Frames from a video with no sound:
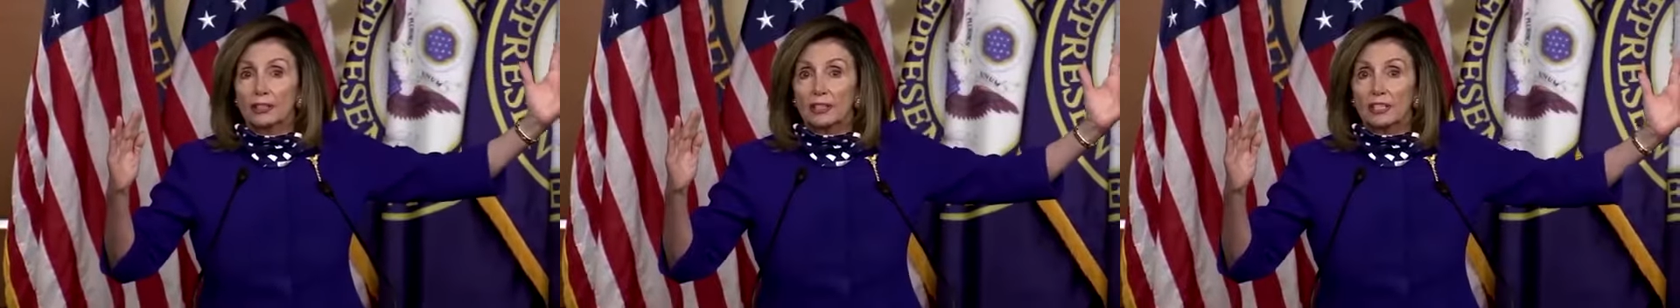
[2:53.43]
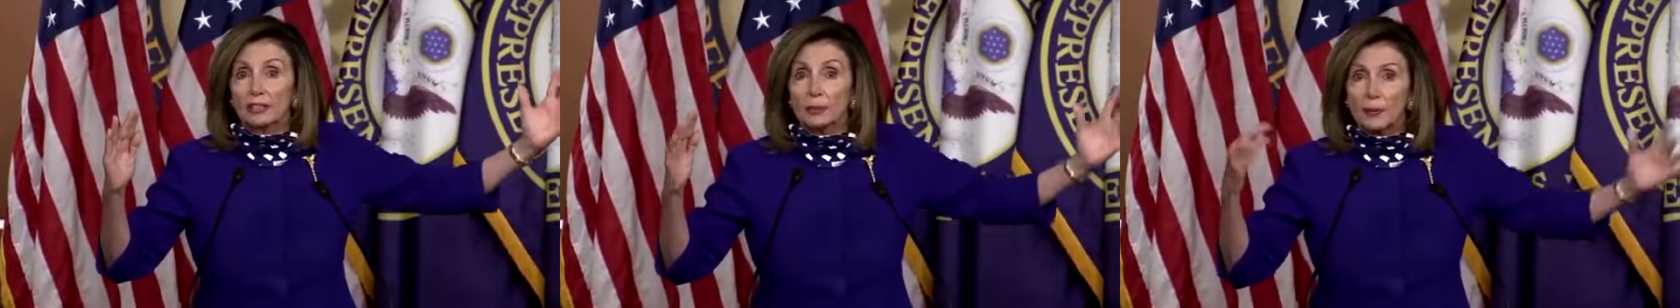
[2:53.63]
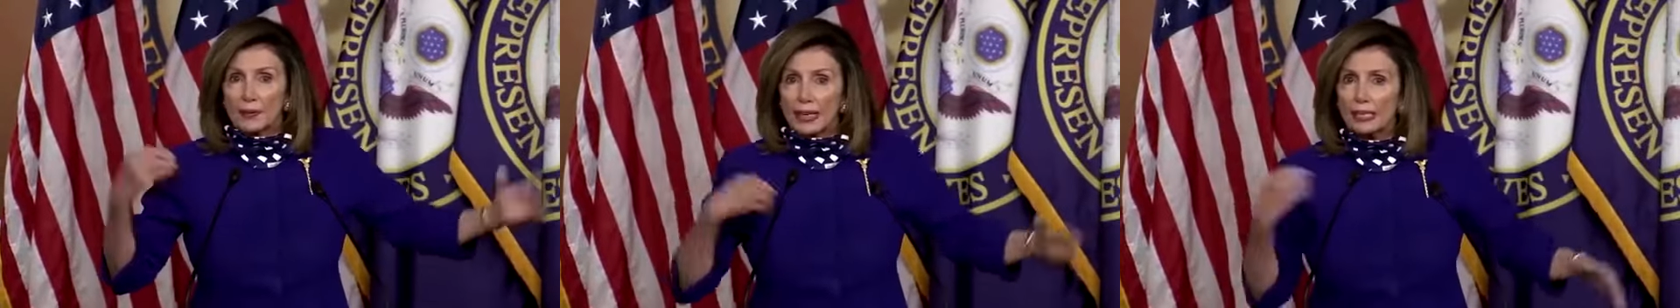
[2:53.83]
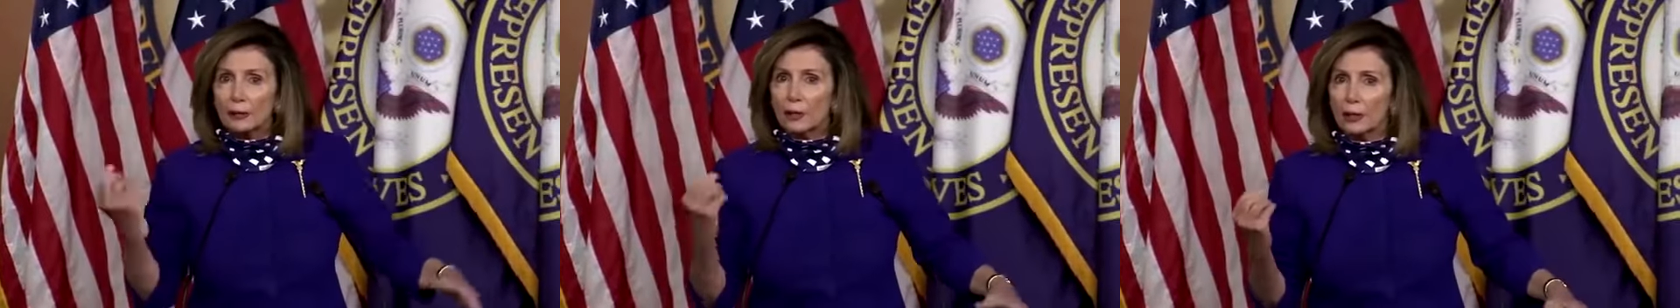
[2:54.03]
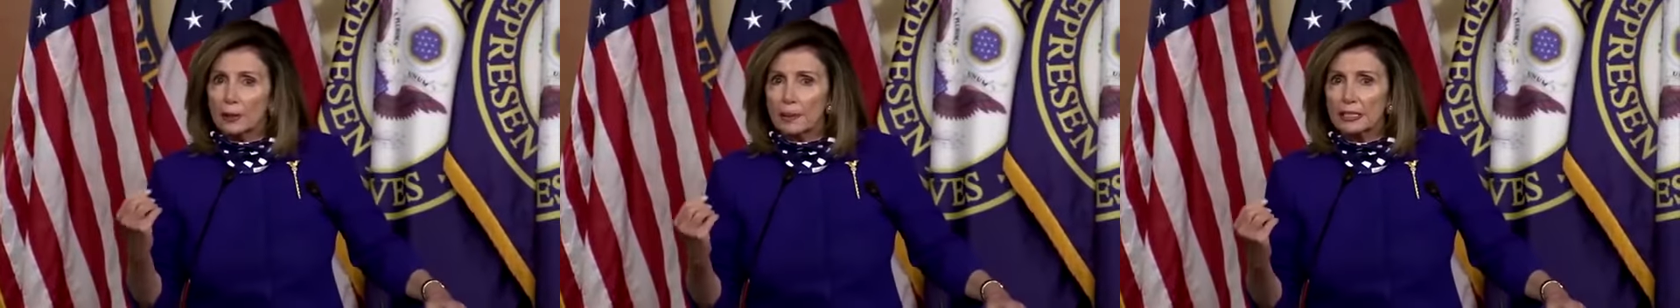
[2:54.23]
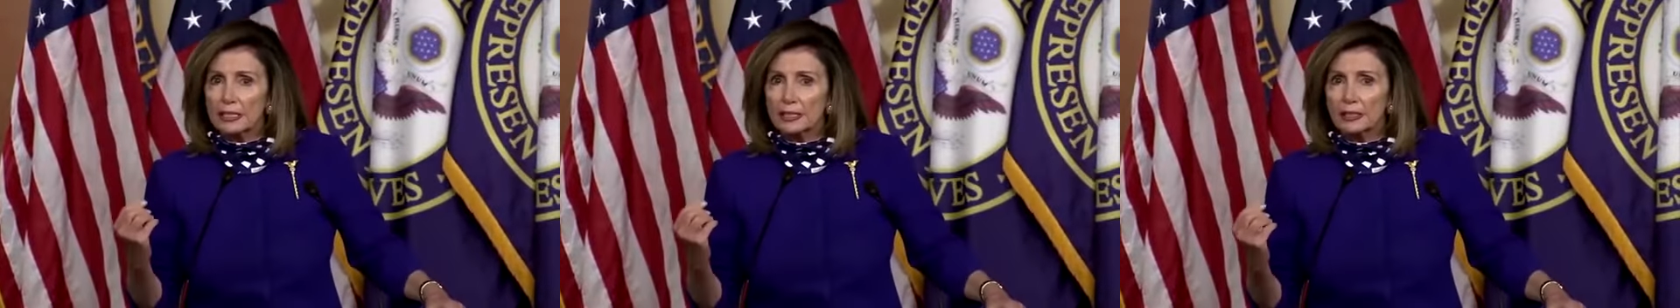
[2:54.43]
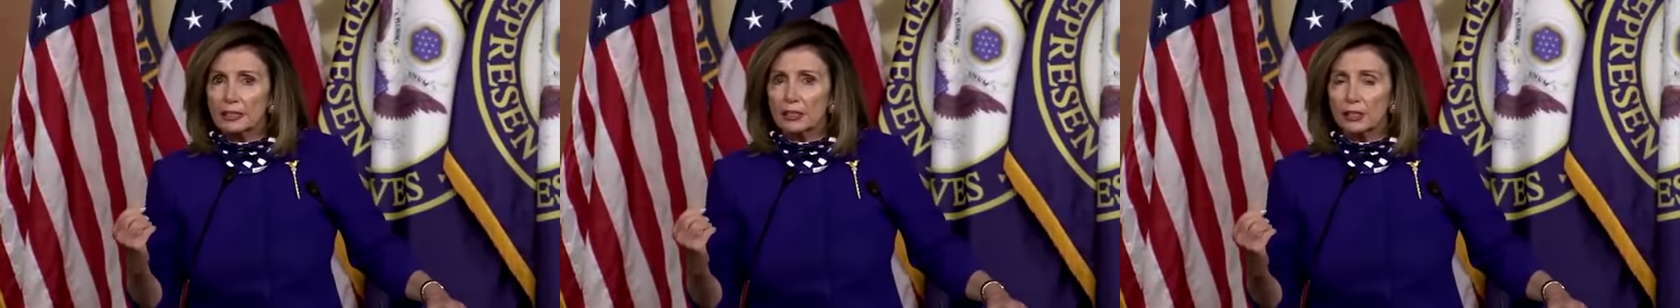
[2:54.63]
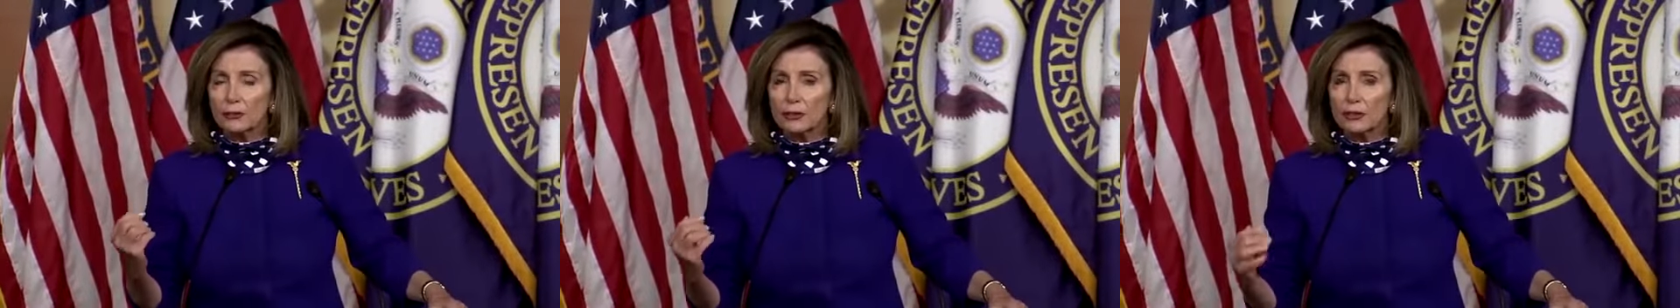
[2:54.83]
So when they talk about
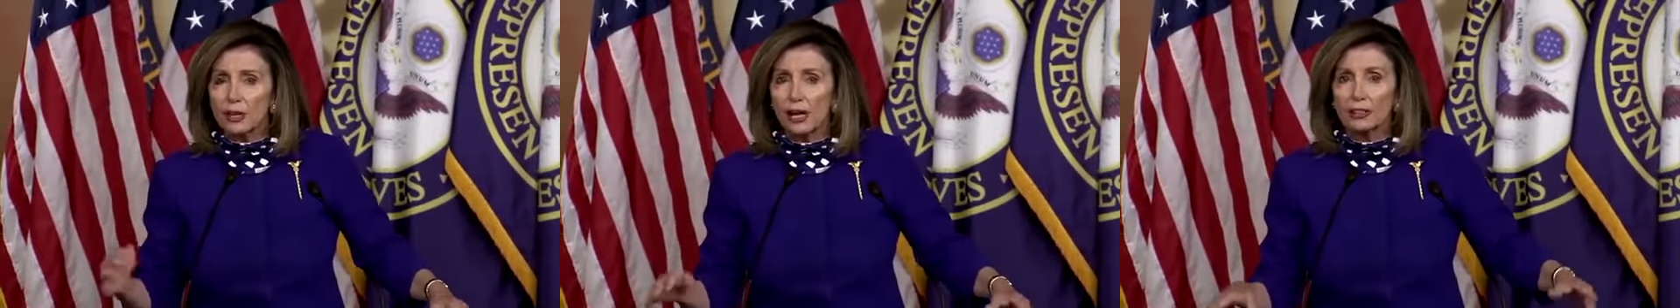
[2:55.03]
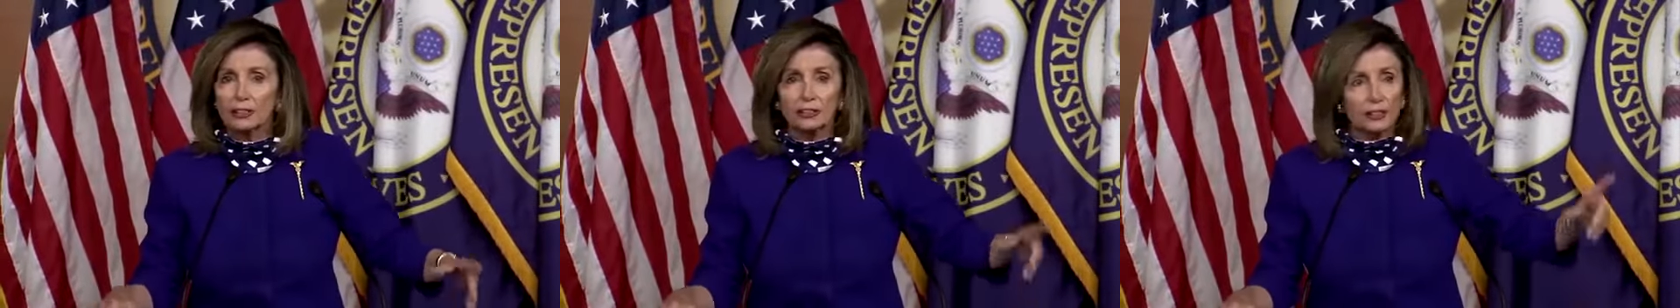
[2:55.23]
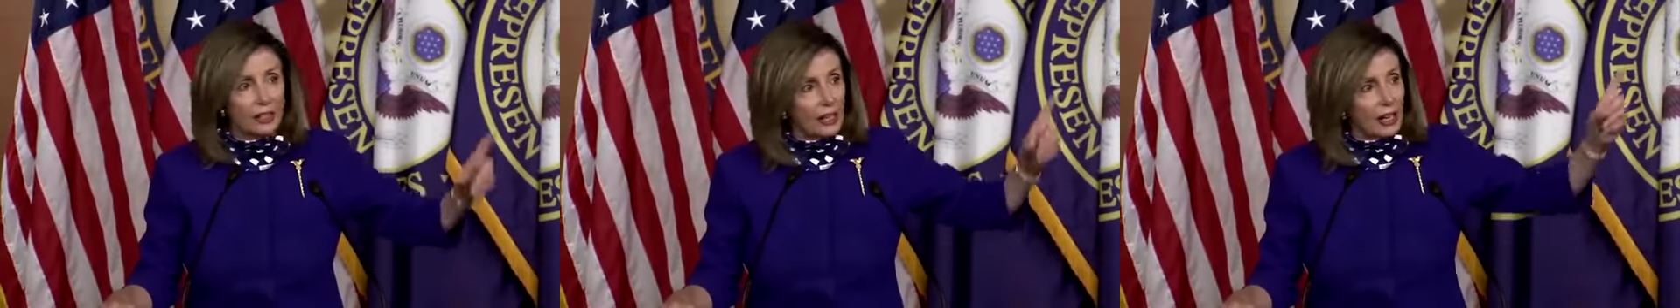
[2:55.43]
$600,